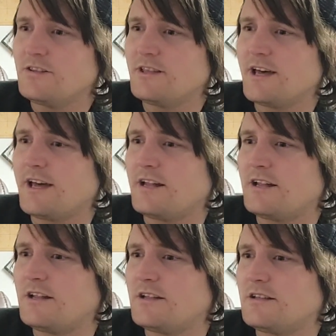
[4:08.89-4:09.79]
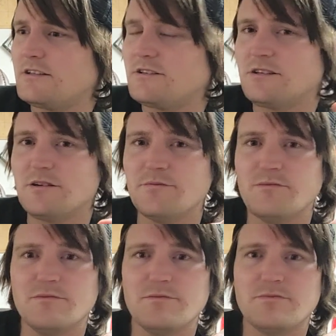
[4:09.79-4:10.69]
that
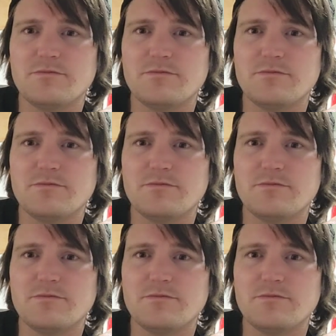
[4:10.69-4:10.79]
some